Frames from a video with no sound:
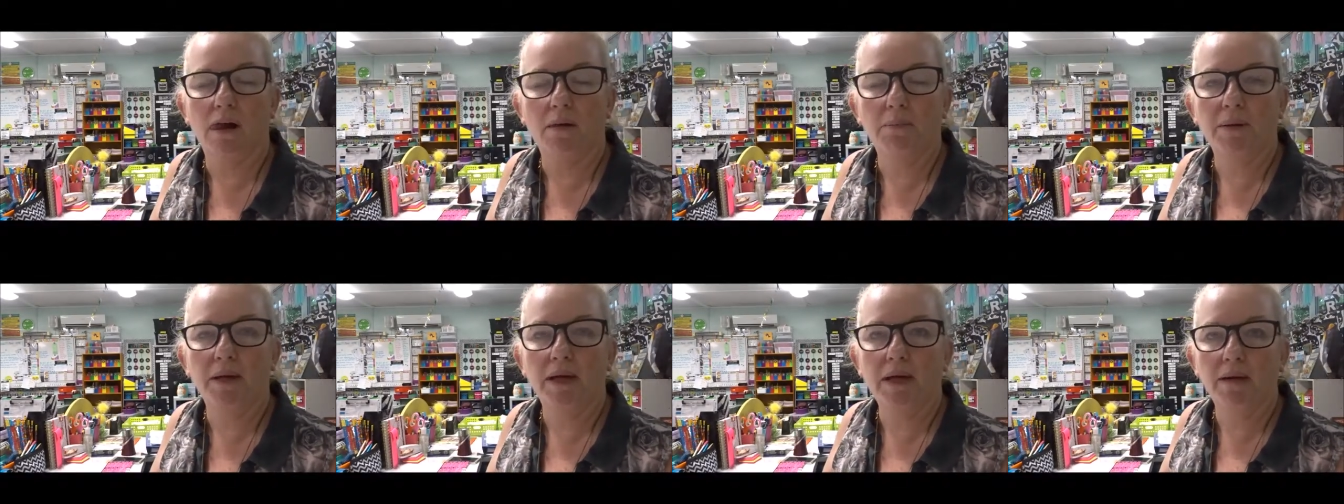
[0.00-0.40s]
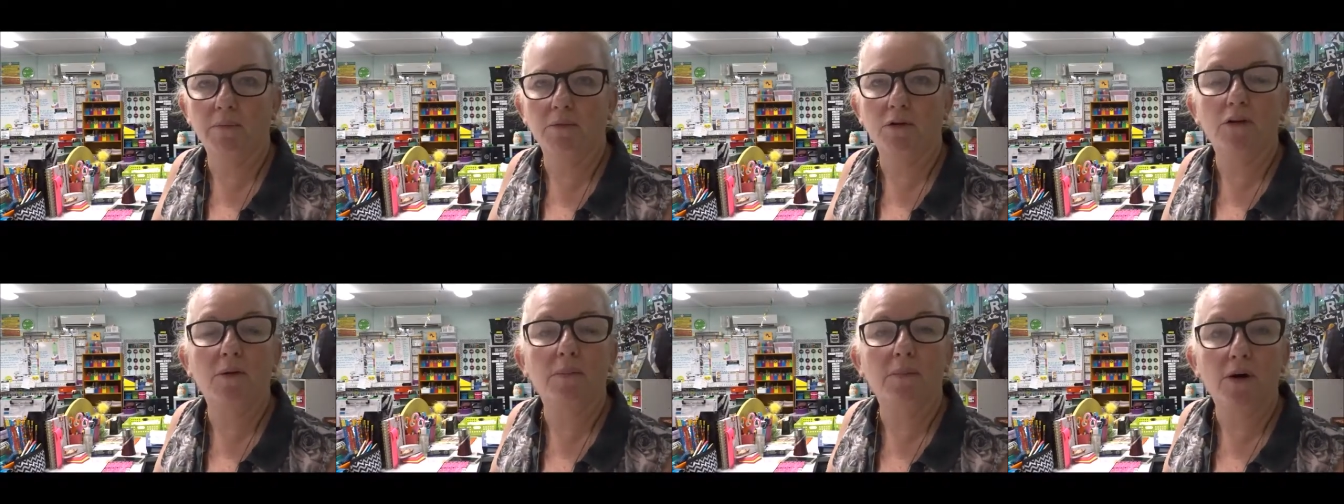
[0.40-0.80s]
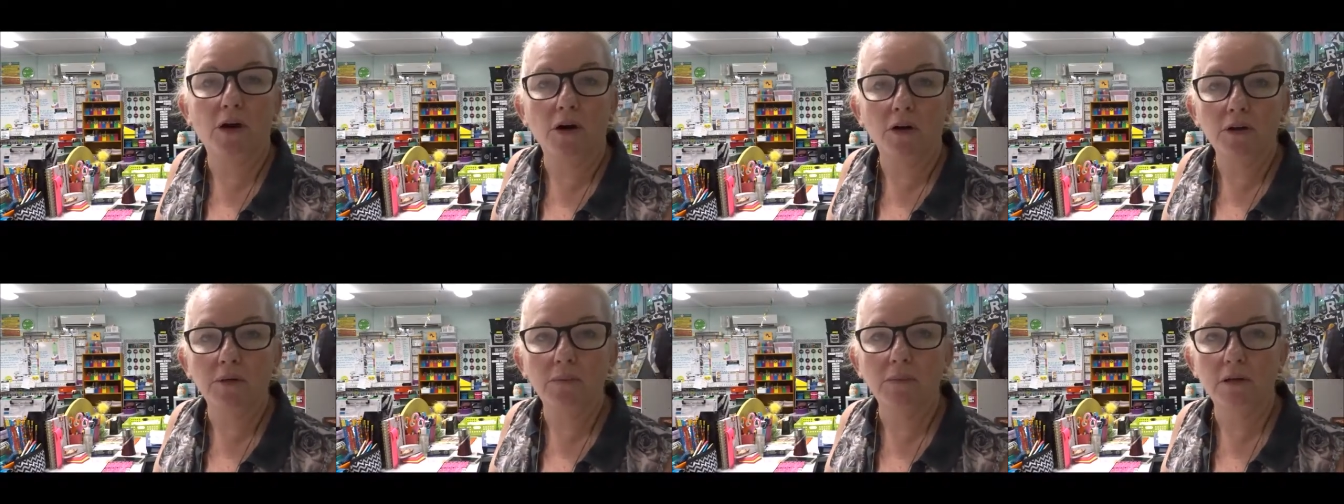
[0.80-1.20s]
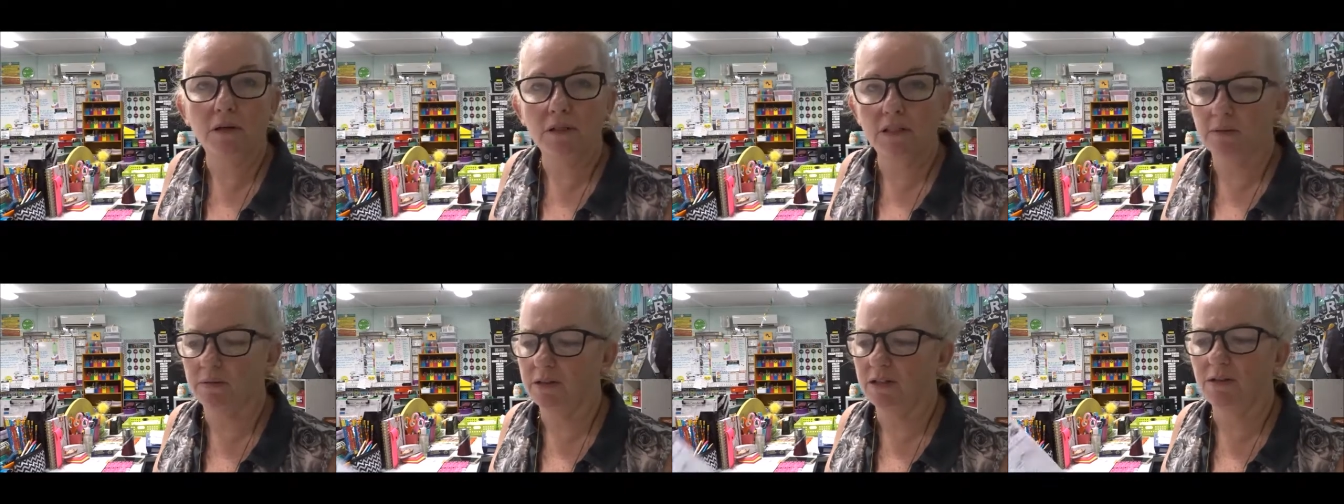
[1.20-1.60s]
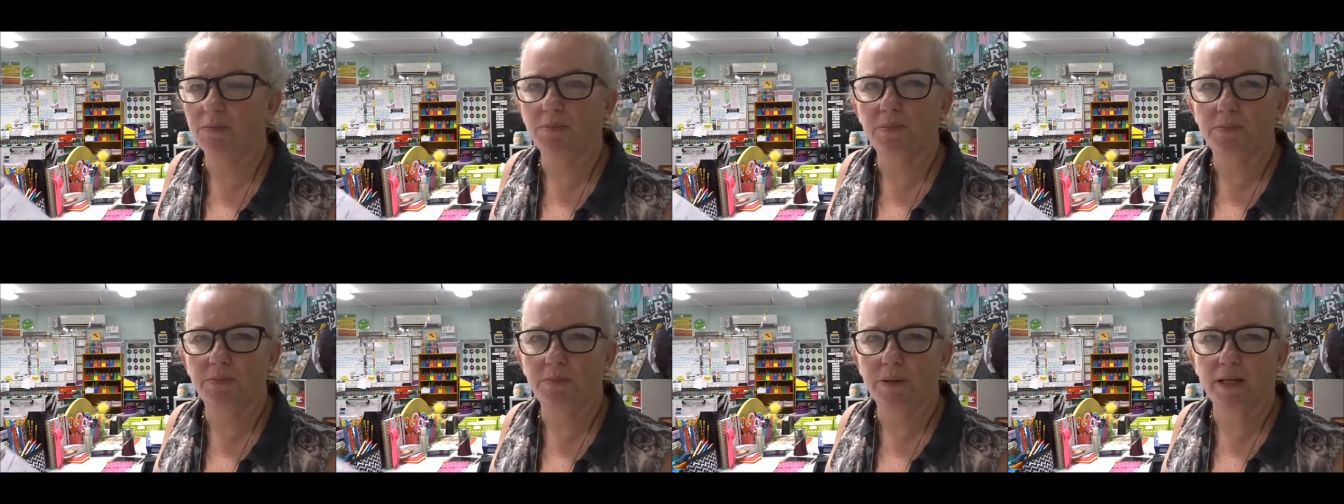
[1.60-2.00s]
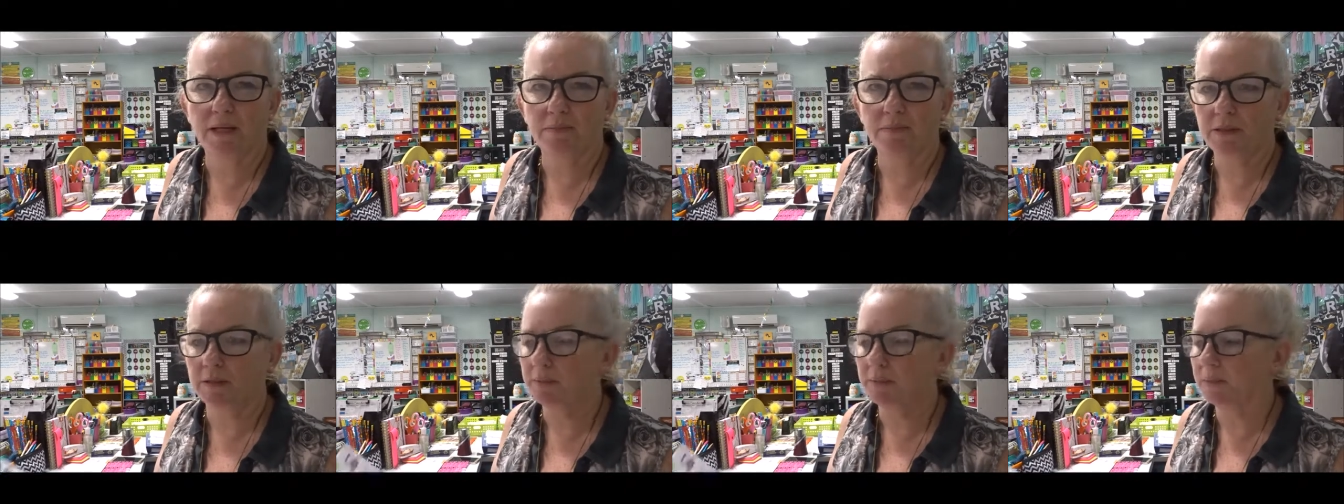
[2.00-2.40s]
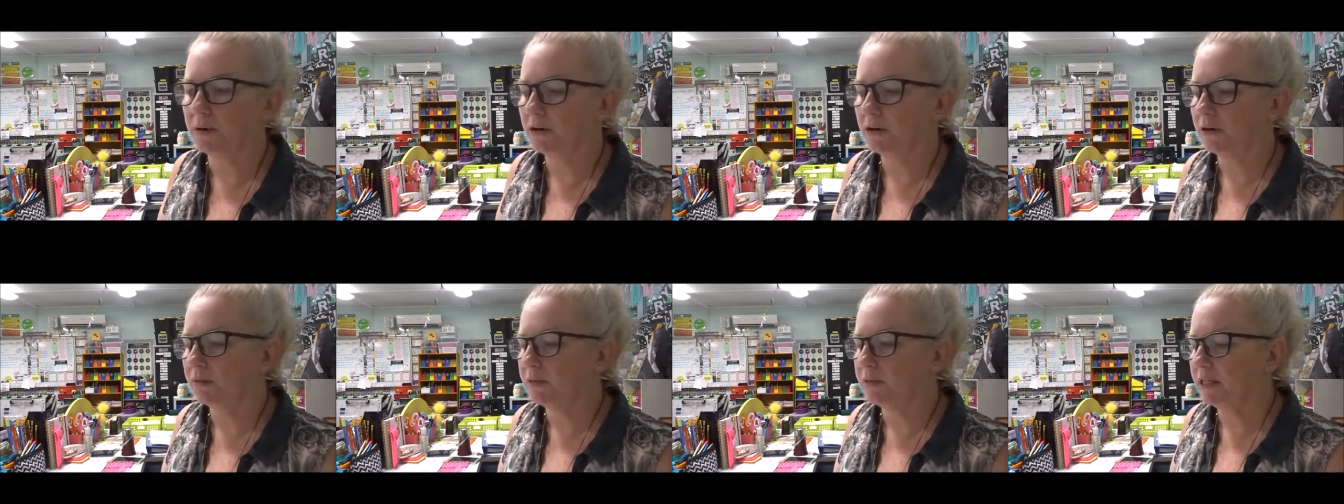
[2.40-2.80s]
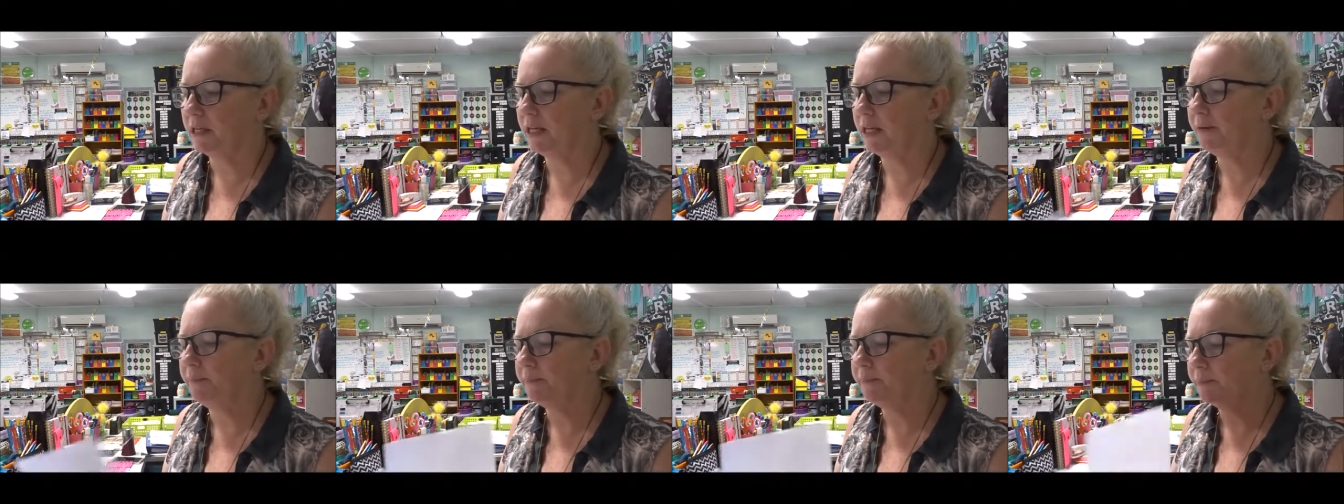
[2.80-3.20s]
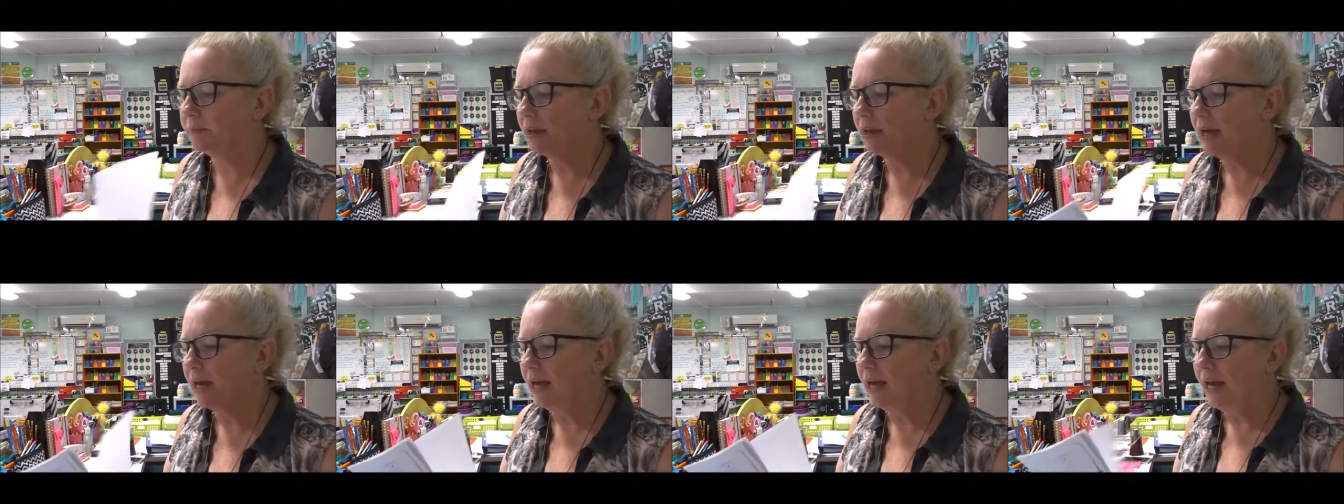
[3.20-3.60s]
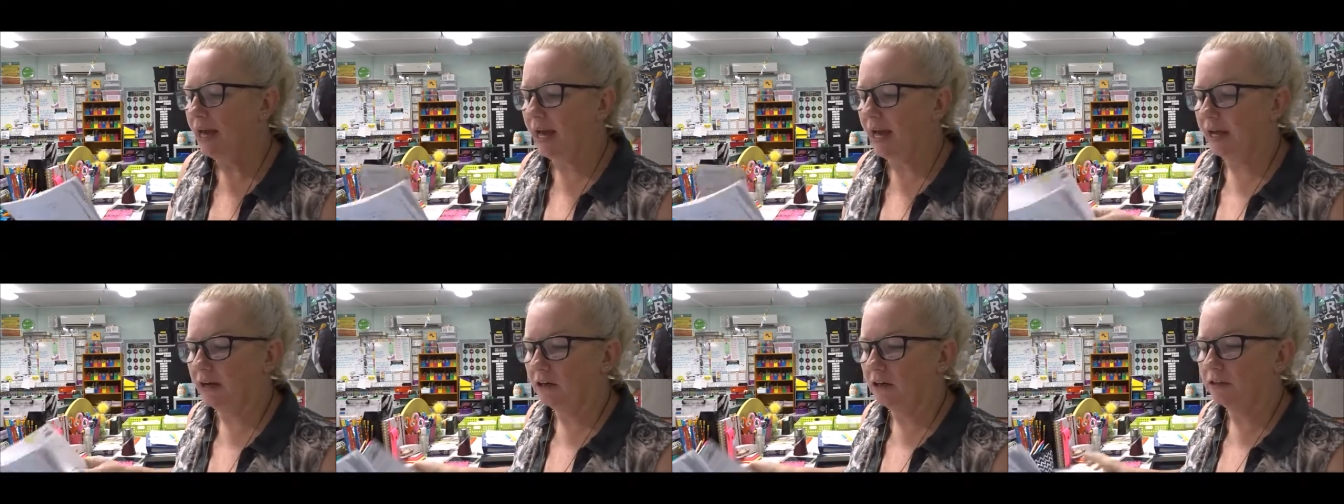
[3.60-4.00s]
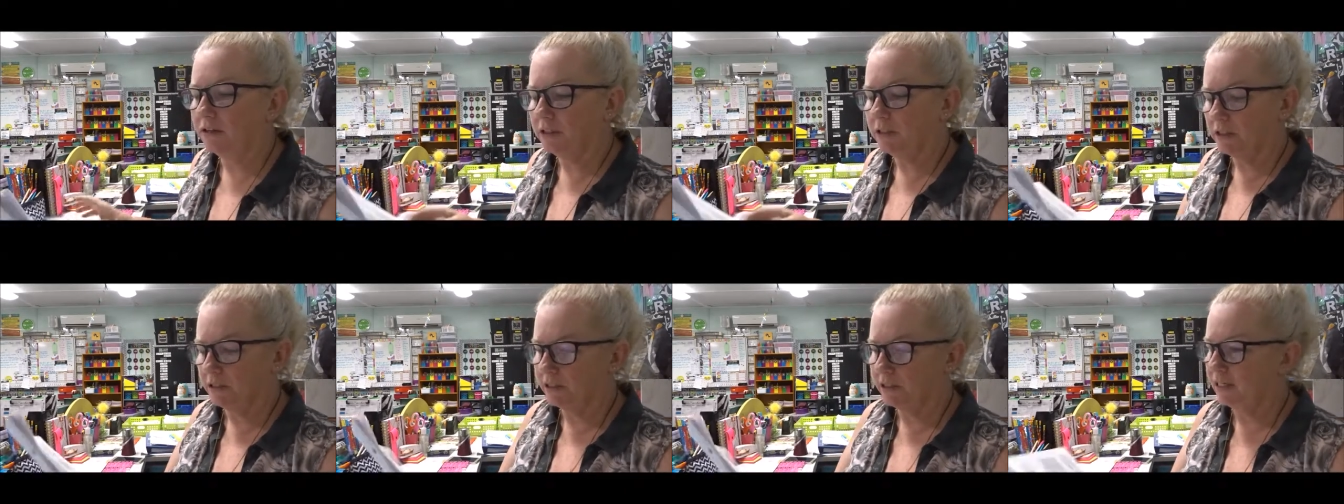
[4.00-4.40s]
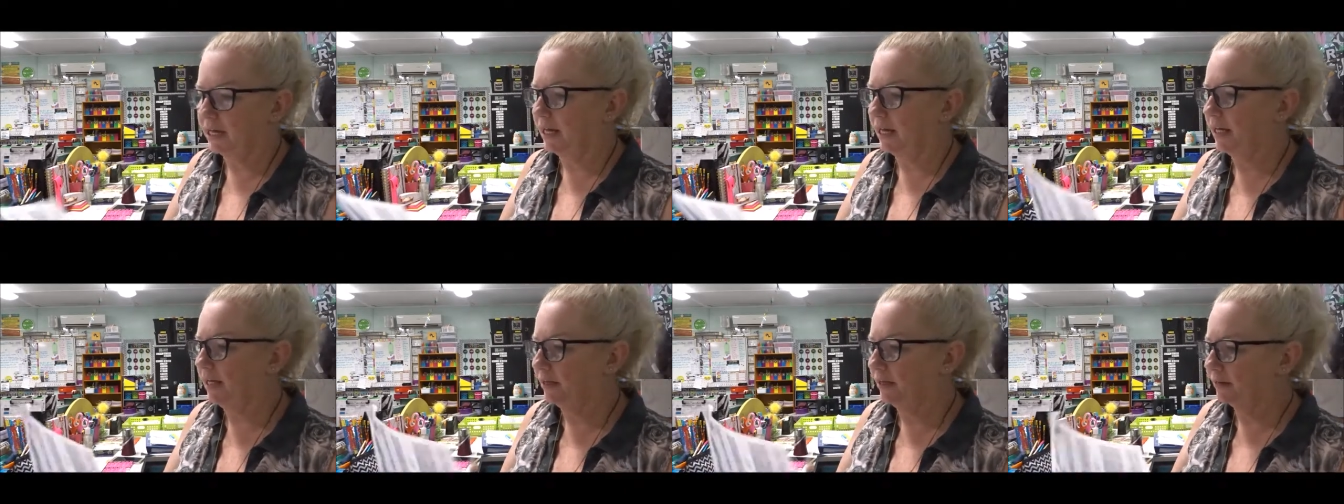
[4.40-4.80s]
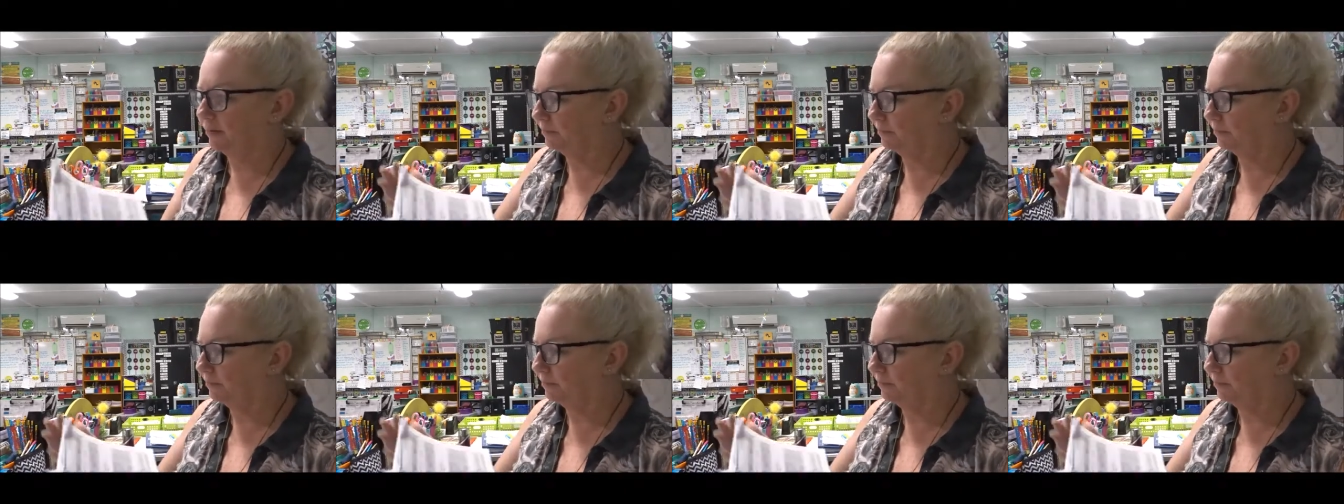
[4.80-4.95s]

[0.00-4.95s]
PM or a probe, so we do PMs and probes here. And I also take